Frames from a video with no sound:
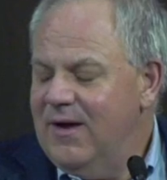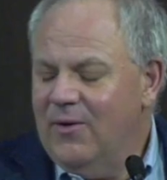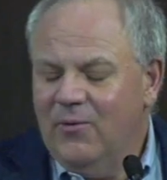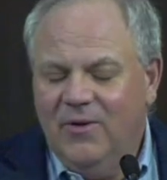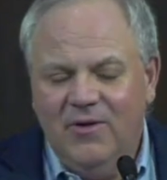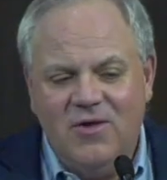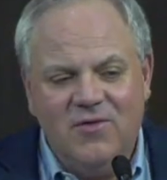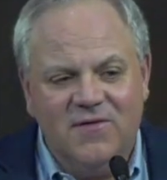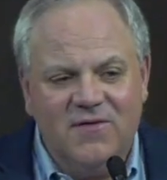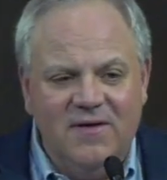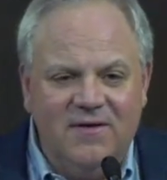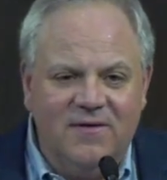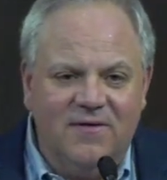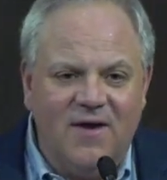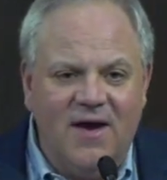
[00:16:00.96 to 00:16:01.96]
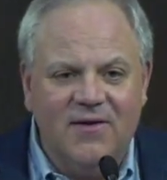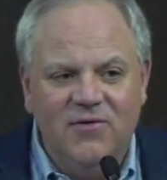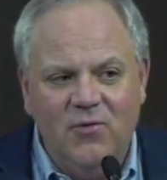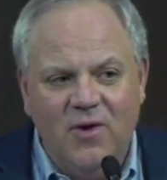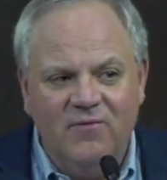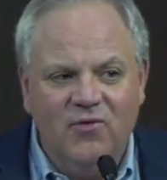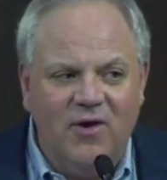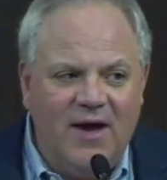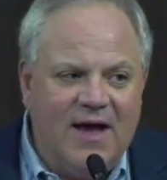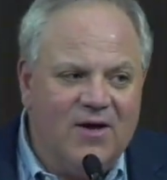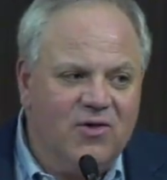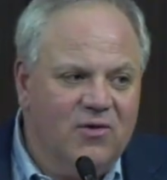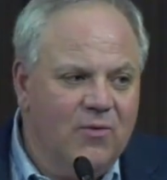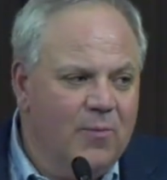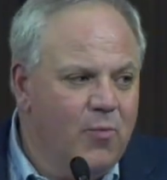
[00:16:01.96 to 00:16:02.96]
I really just need to talk to whoever I
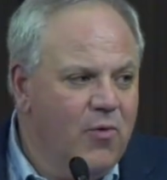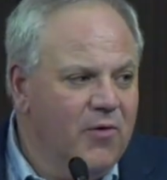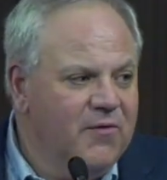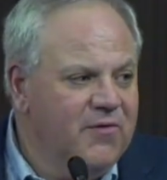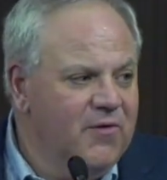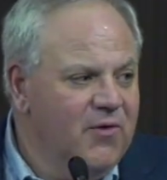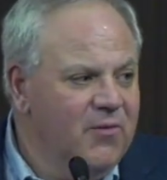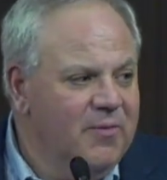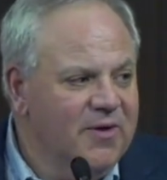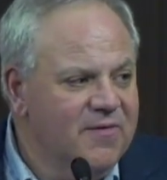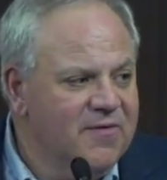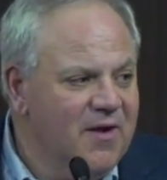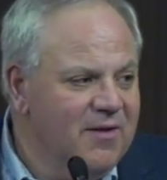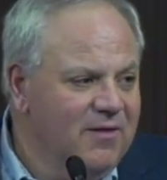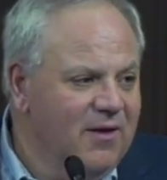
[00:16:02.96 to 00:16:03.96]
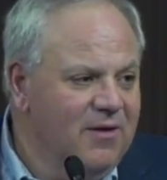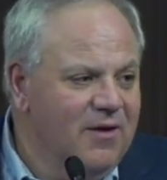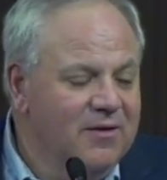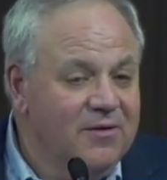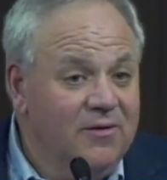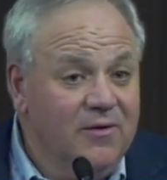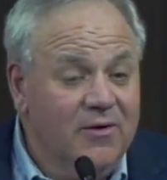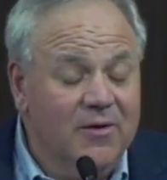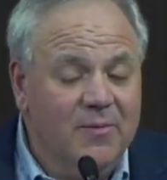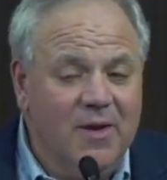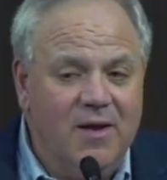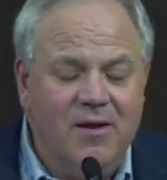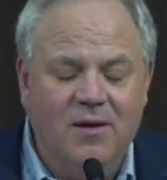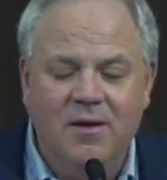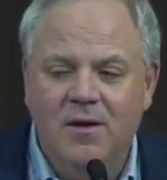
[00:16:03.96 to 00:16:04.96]
actually report to, but it's a little unclear to
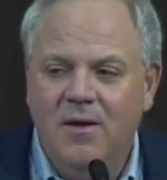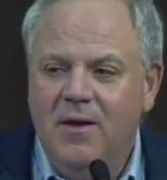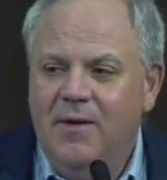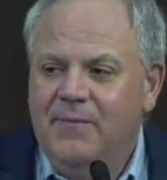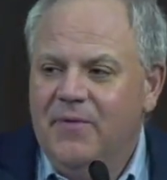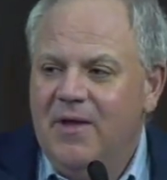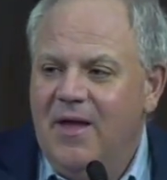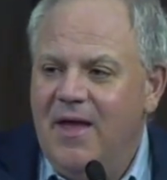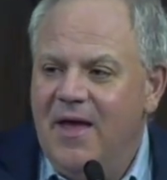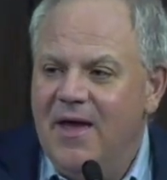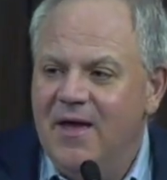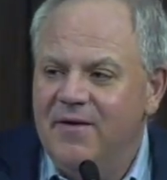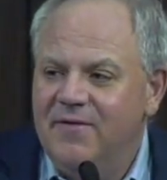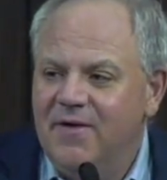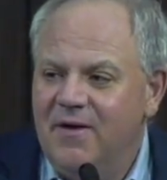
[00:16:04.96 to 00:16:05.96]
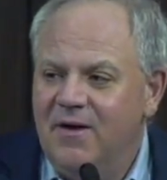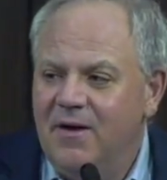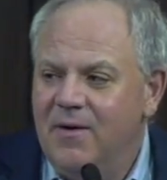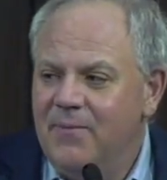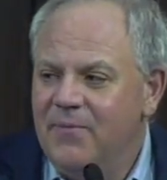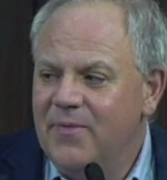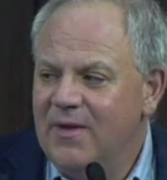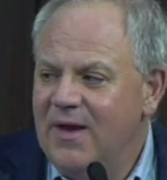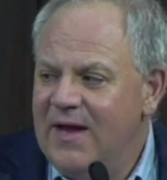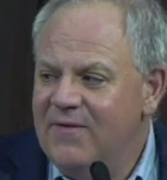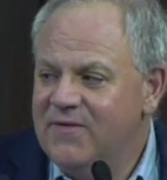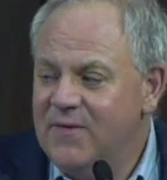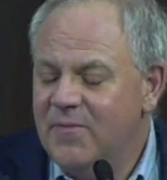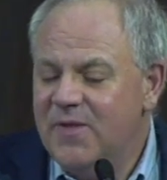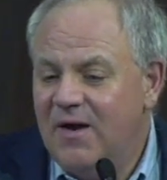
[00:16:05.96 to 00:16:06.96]
me. And I
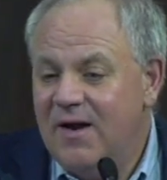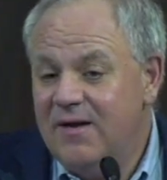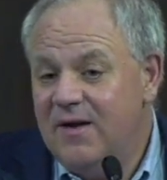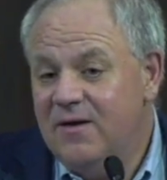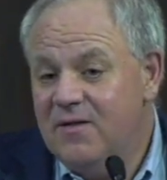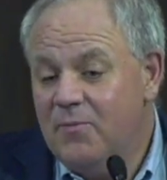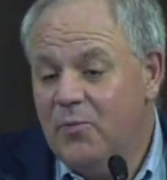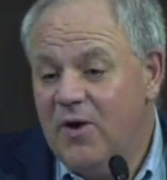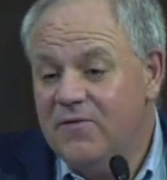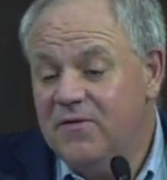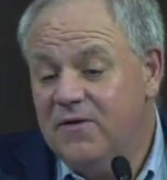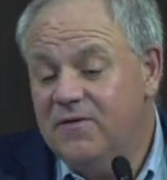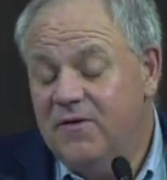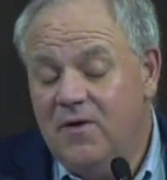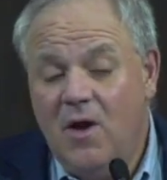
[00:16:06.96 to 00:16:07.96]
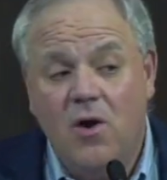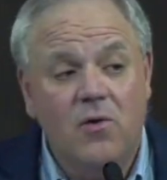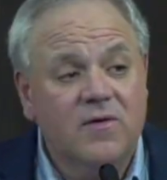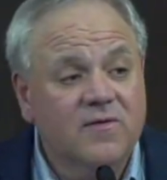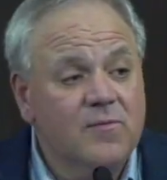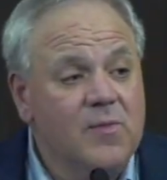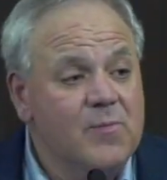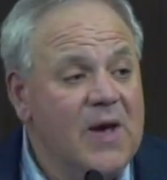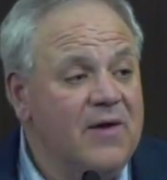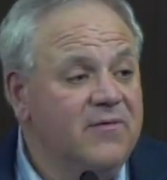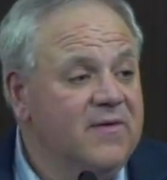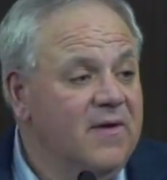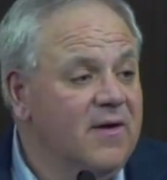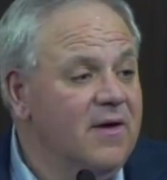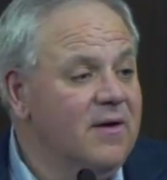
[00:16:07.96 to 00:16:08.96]
have something I need the president to know because I'm about
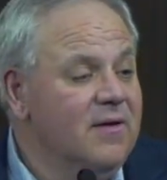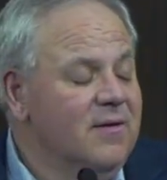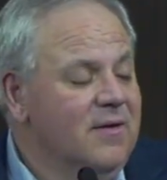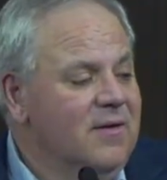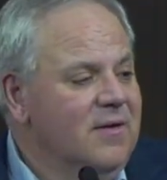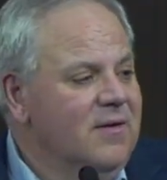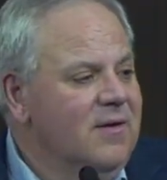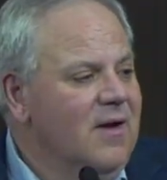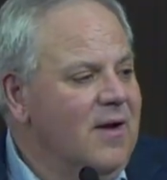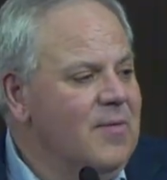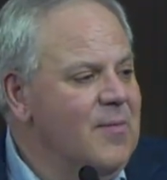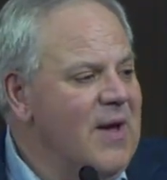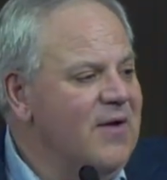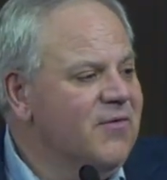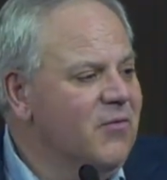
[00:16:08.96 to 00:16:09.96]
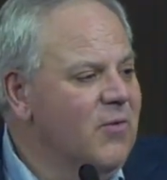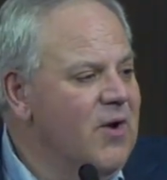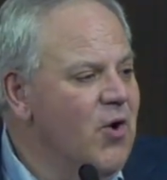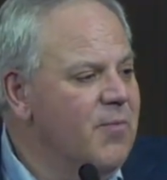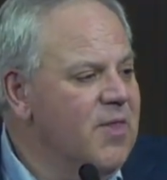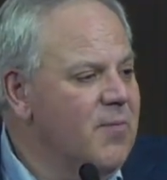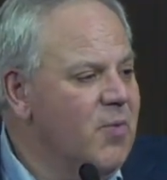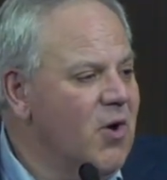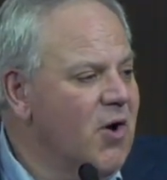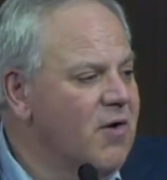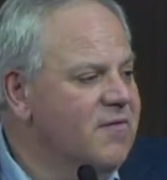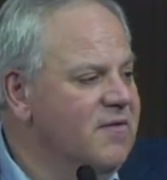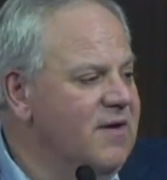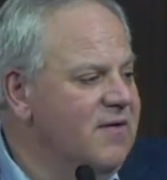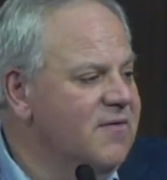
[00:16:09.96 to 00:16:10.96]
to reopen the
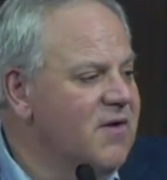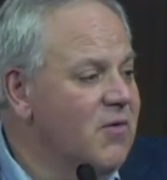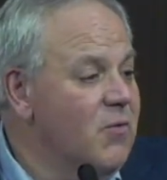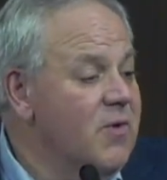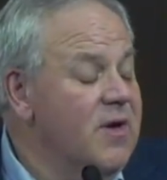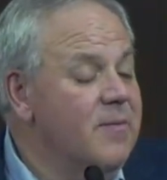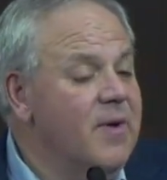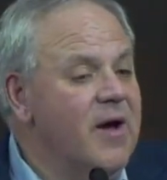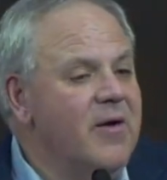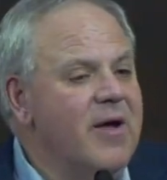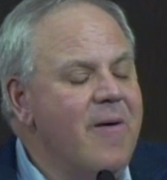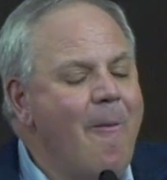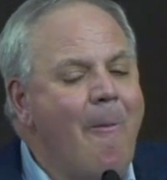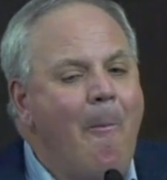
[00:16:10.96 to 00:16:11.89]
parks and he's going to read about it.